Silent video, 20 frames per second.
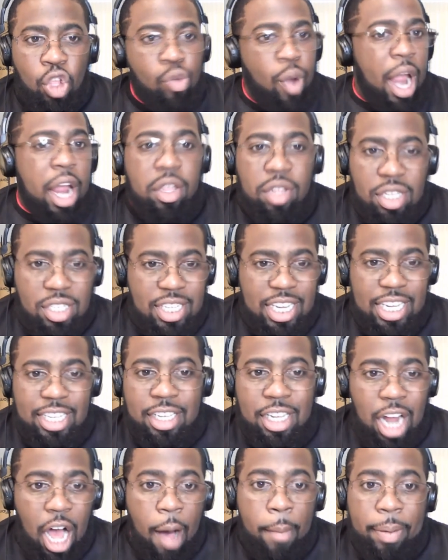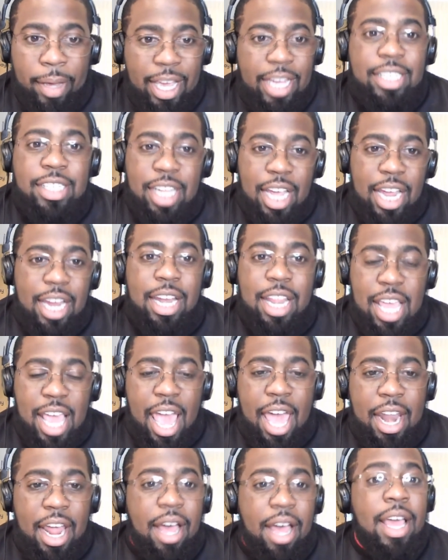regular season up against
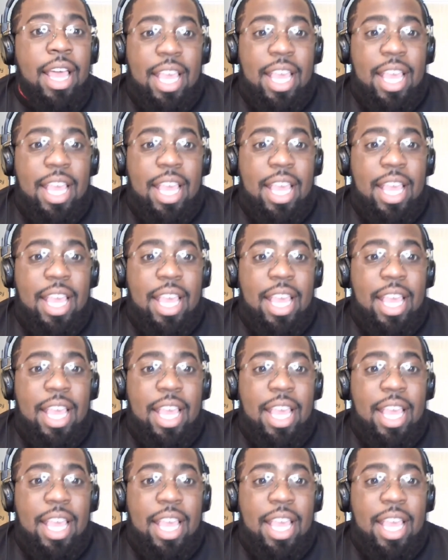Indiana.